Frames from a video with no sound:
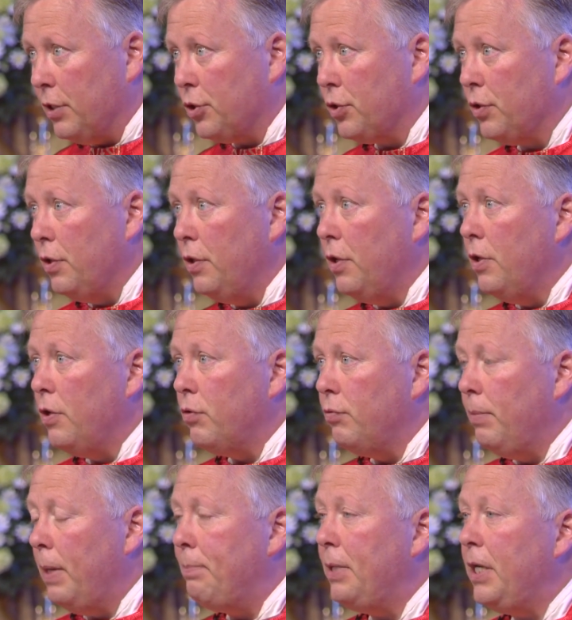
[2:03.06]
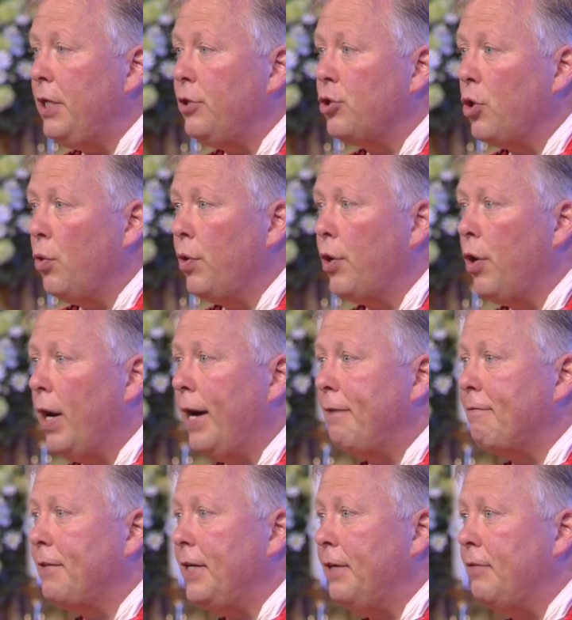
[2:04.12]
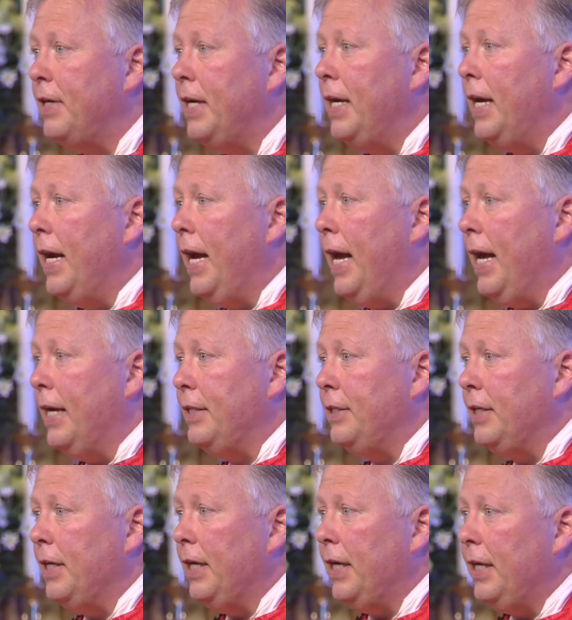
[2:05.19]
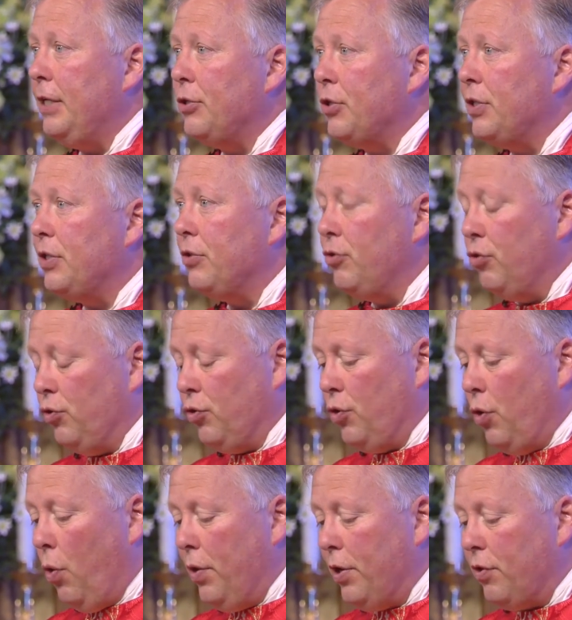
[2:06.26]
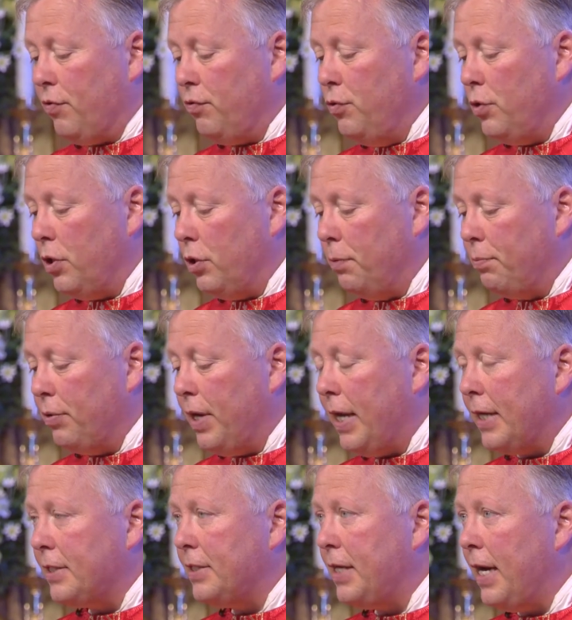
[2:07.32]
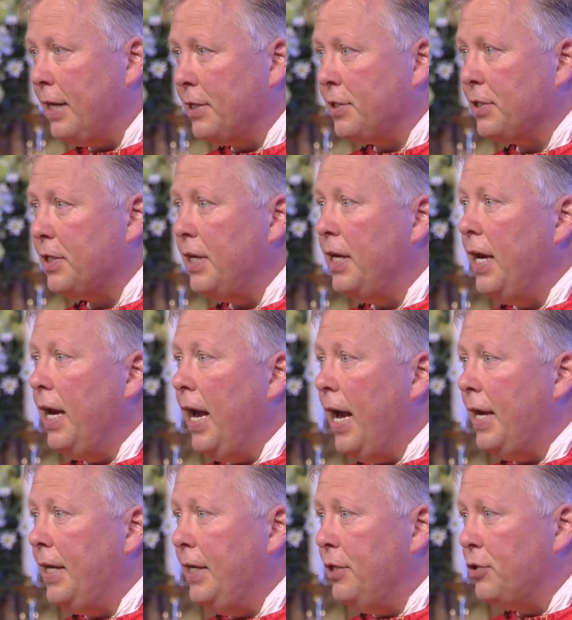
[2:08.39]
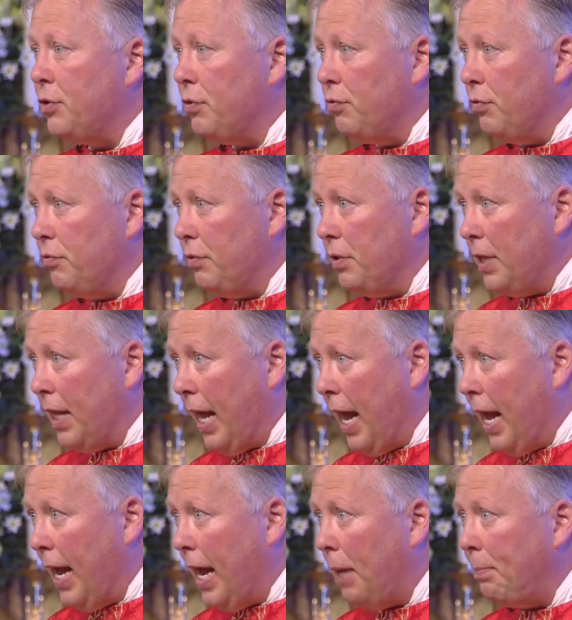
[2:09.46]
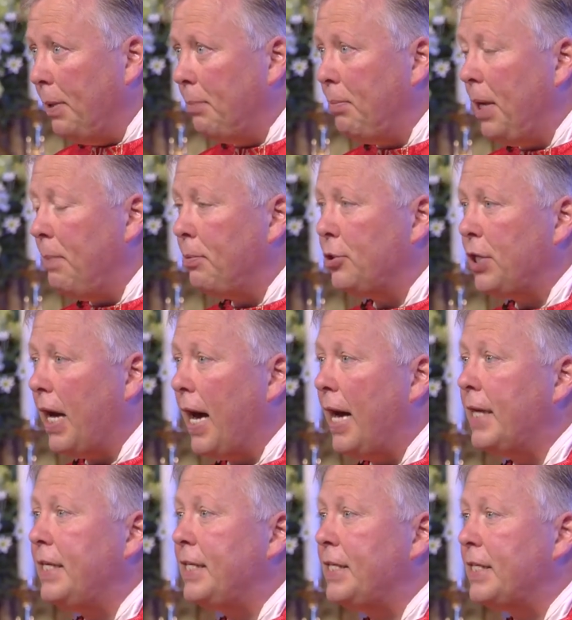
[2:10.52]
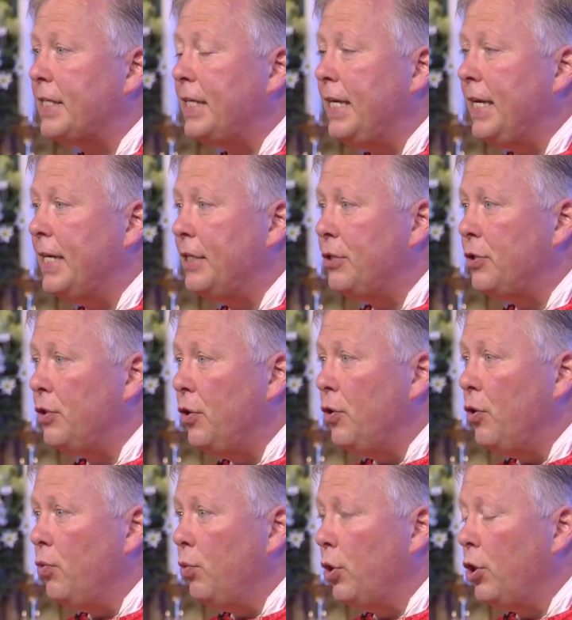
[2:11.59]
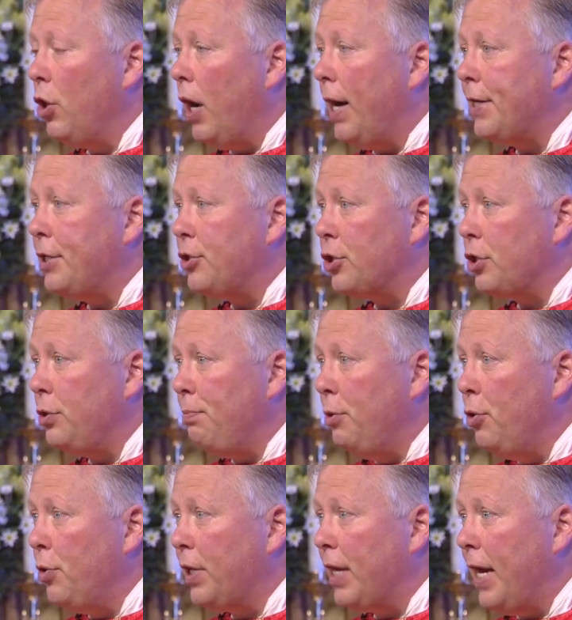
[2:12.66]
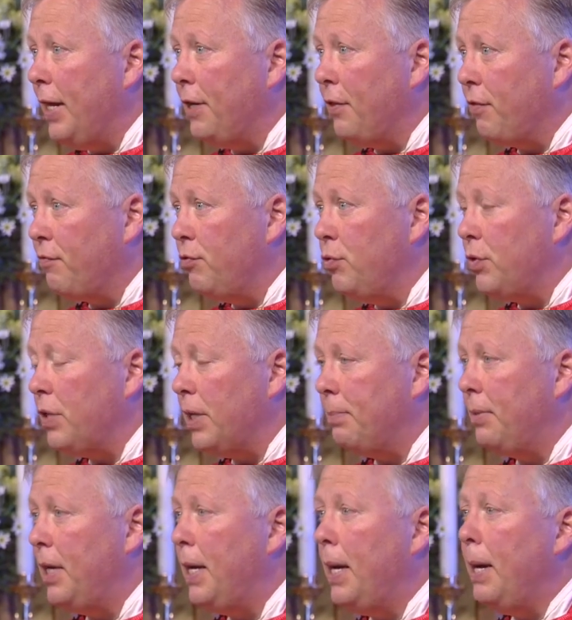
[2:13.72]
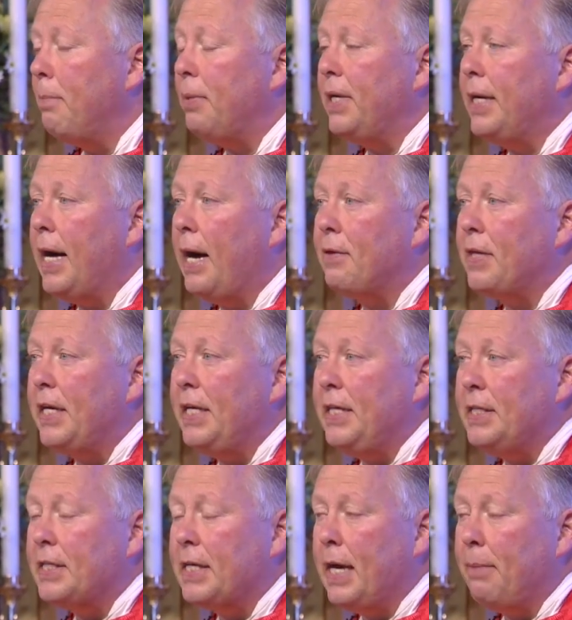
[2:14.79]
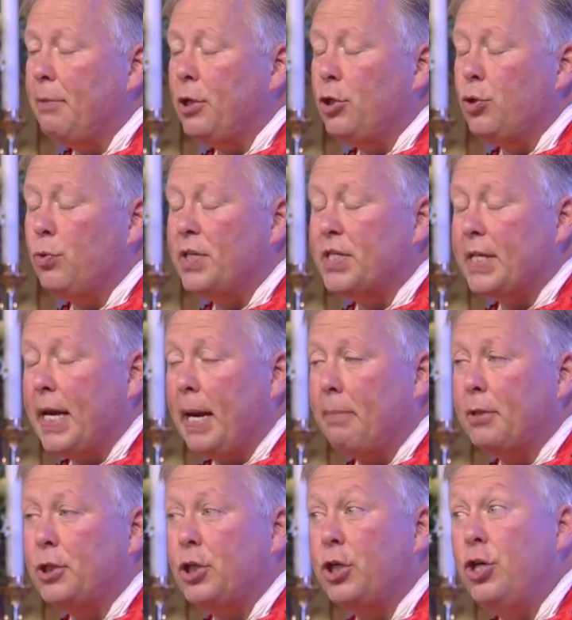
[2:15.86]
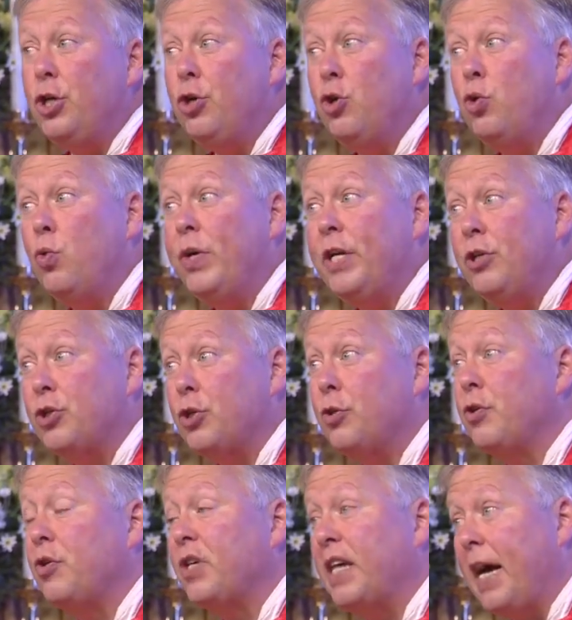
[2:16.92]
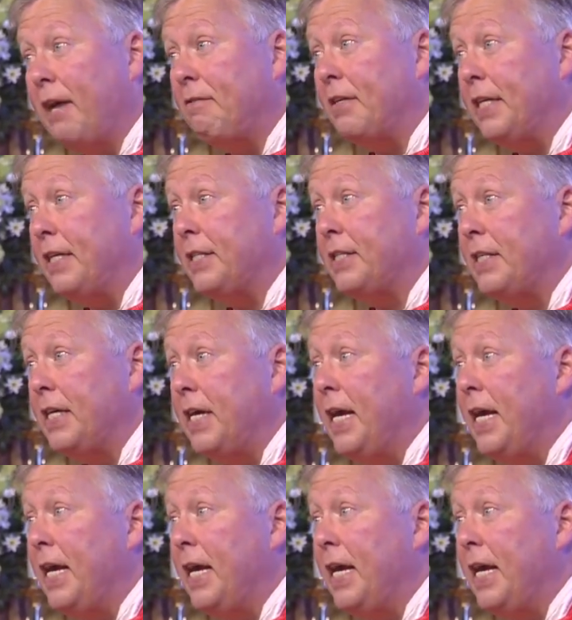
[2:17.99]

this. Remember, he's going off there, and he's going through the Hebraic texts, and he's helping people to understand what God is communicating through them. But now that he's coming to establish a new and eternal covenant,